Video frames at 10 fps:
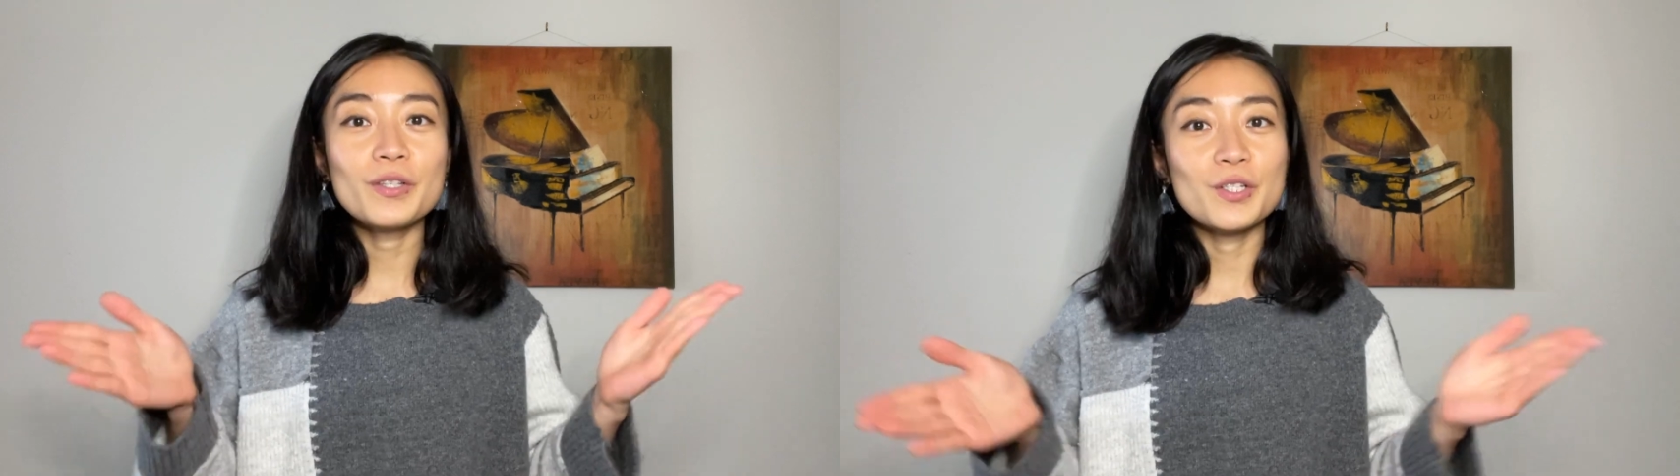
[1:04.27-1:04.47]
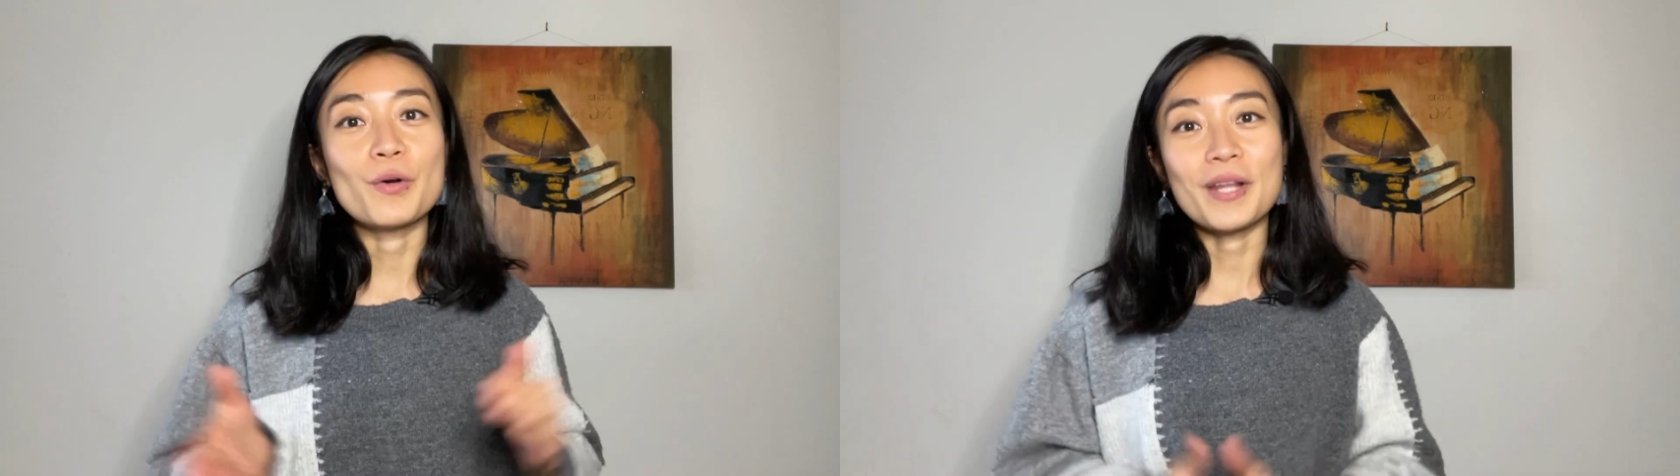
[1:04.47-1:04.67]

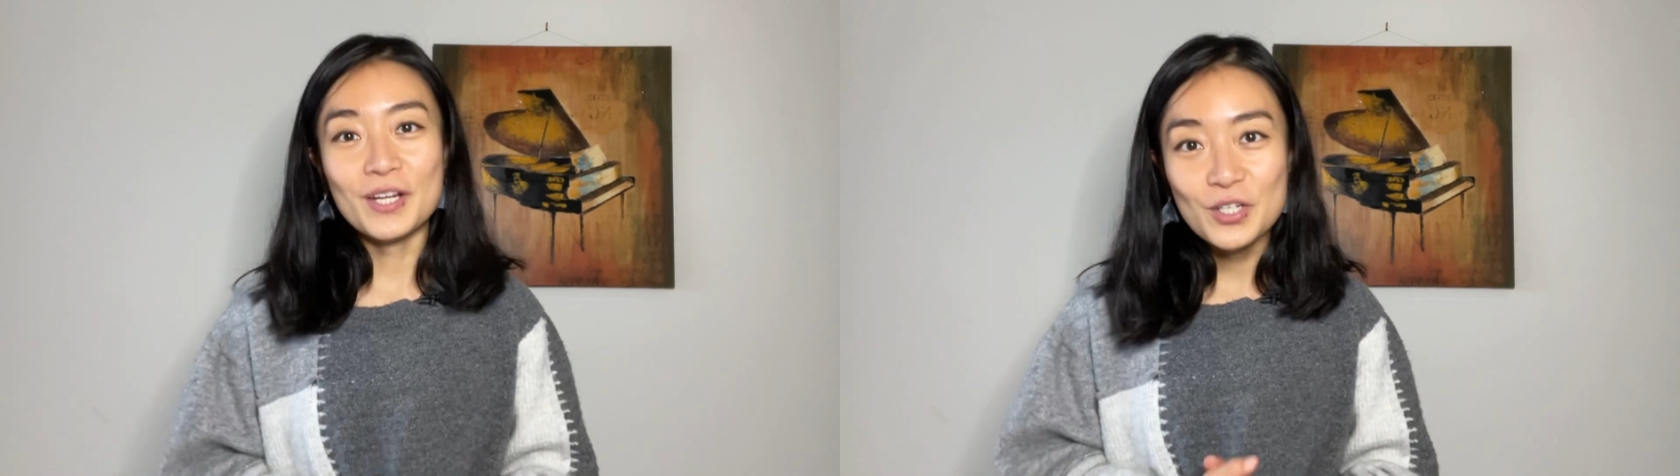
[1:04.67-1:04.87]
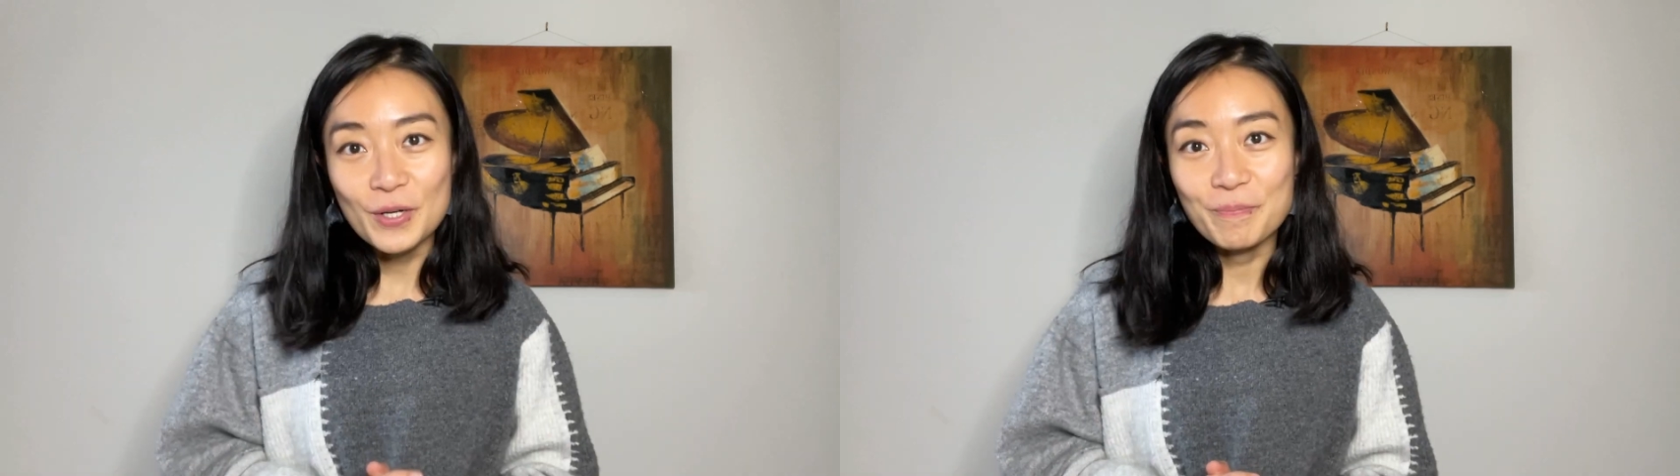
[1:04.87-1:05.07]
the
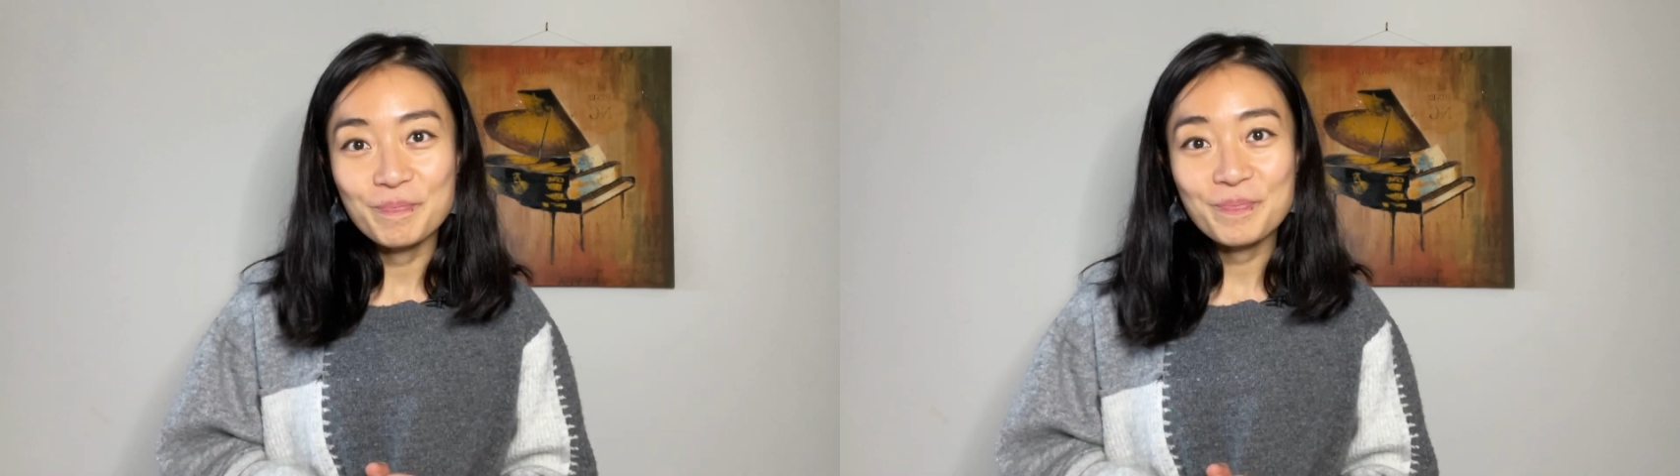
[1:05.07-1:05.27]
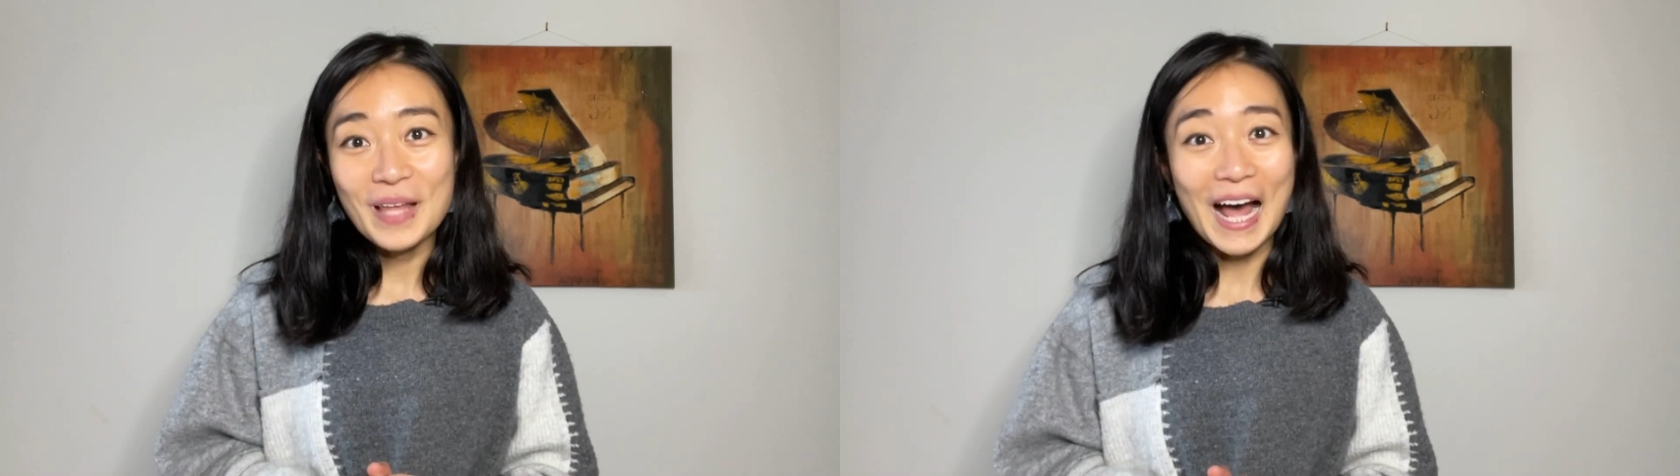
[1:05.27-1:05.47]
donation.
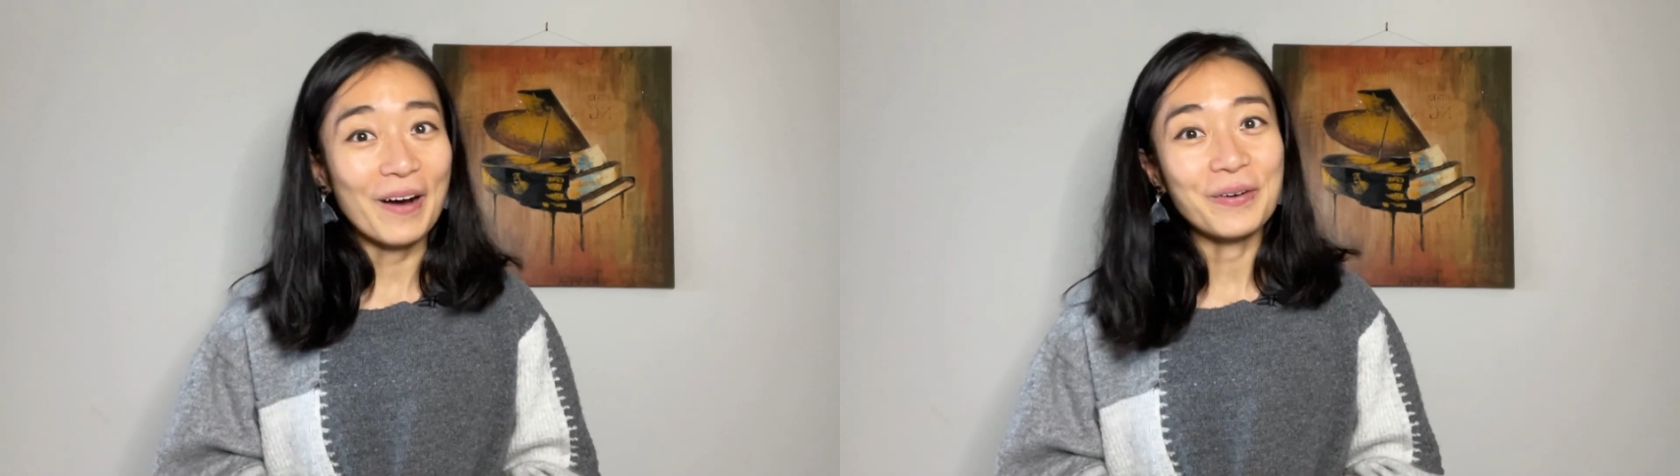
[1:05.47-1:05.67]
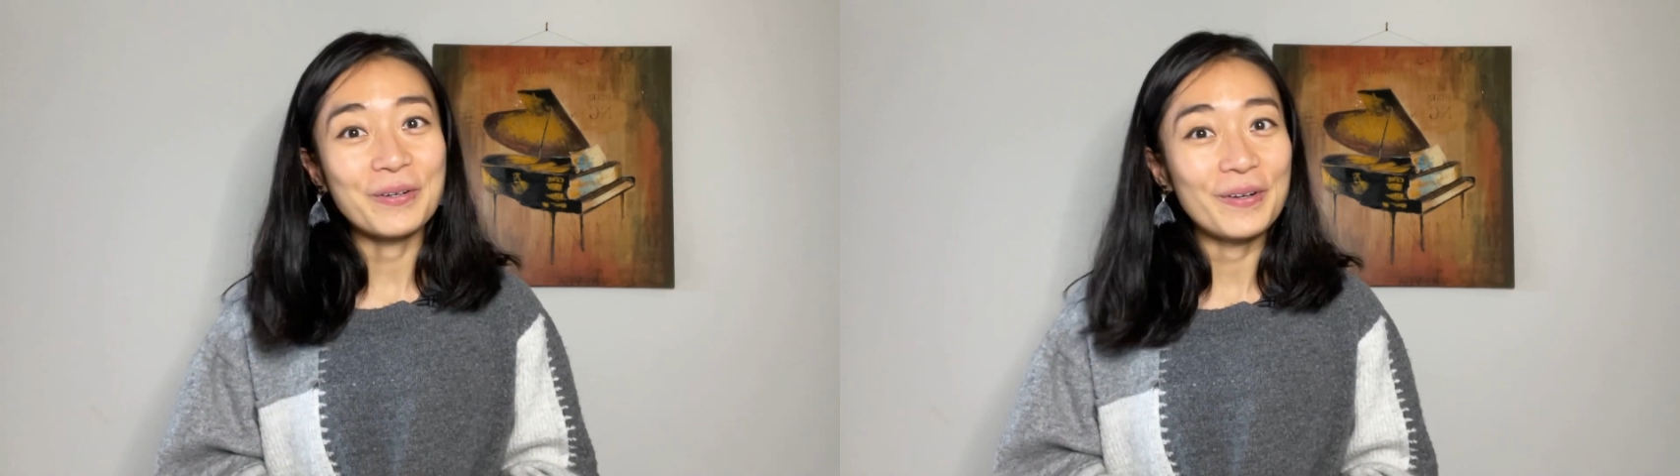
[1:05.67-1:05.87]

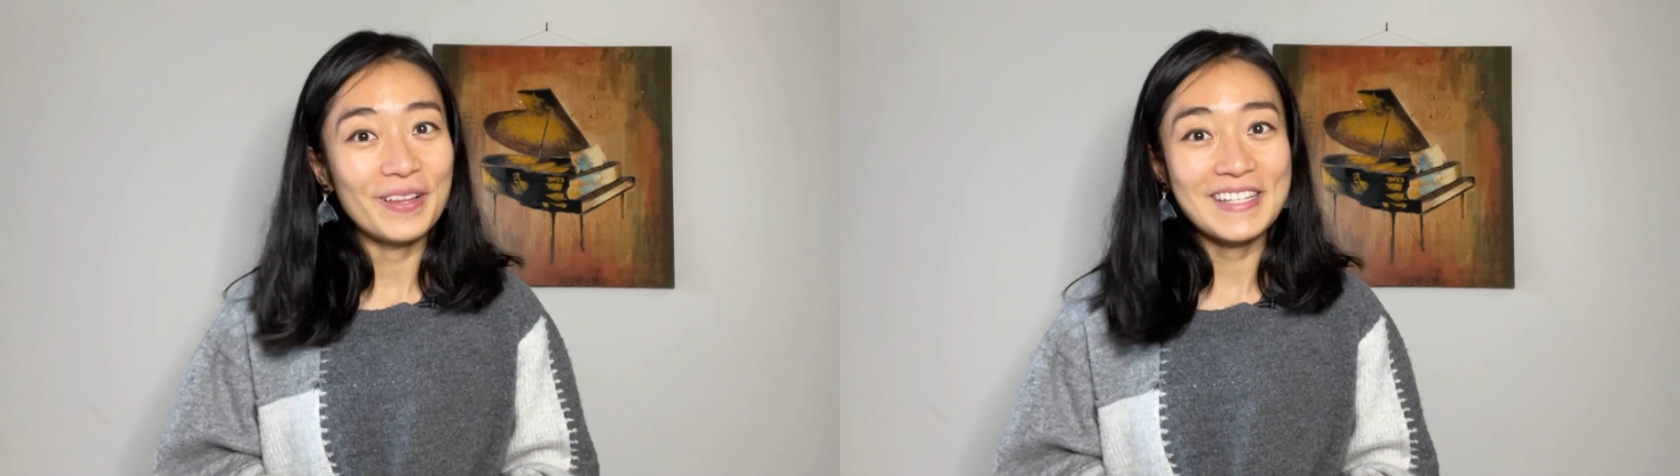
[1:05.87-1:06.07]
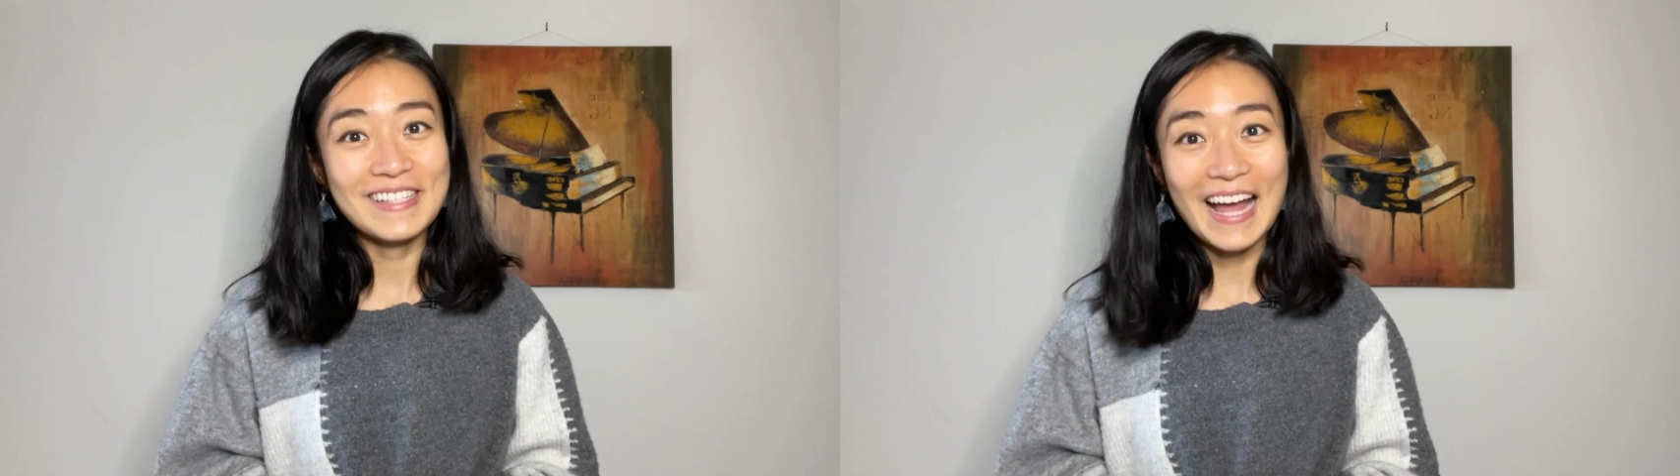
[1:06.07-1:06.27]
How cool
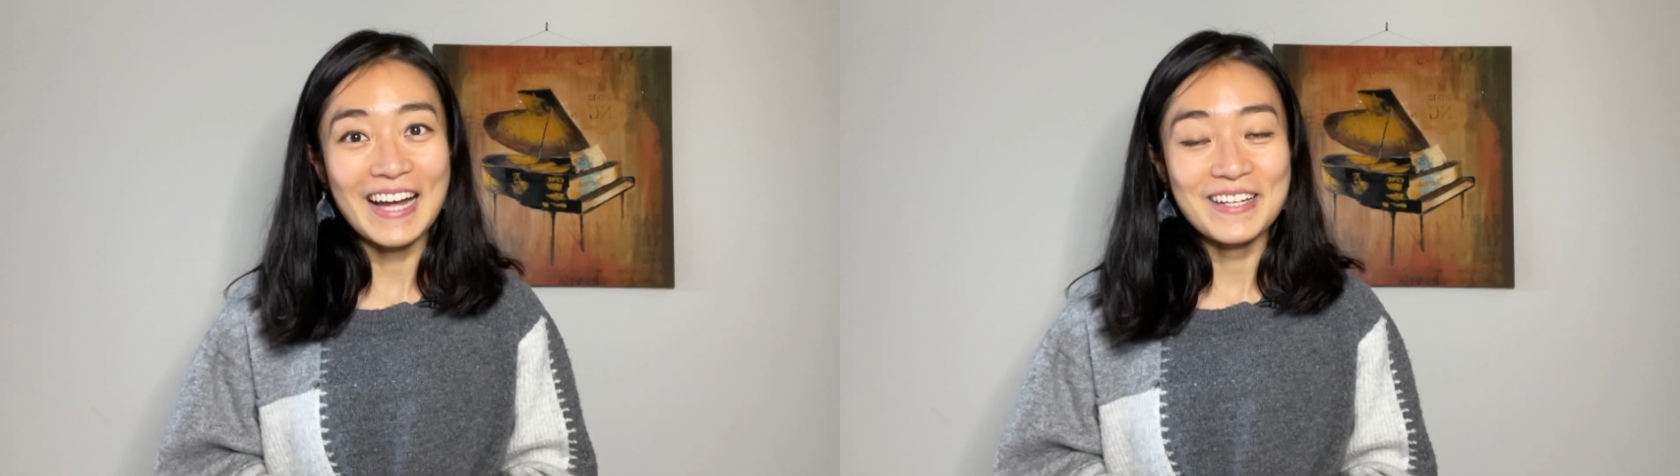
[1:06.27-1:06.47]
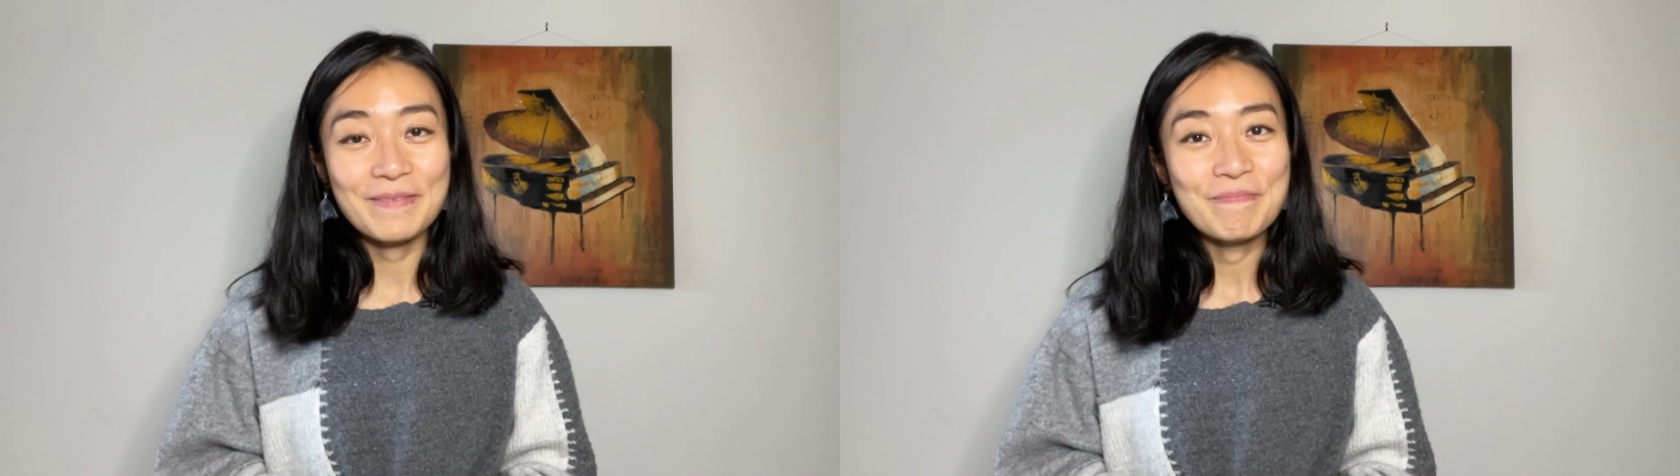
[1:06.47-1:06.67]
is that?